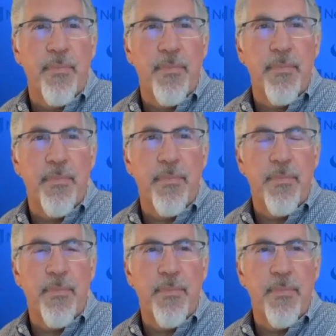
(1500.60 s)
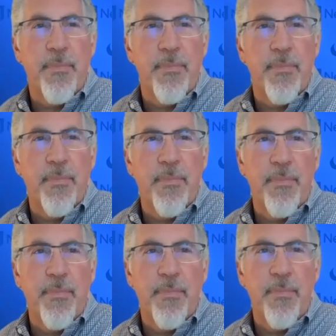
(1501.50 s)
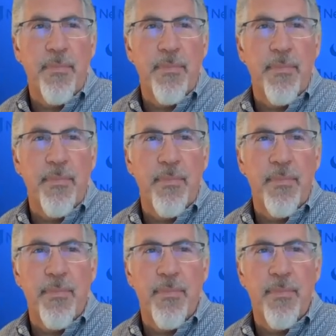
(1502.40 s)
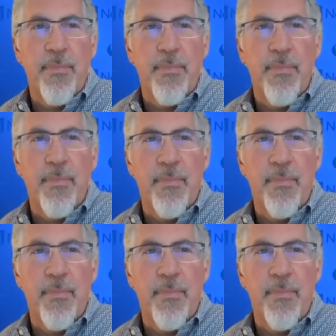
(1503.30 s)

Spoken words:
(not speaking)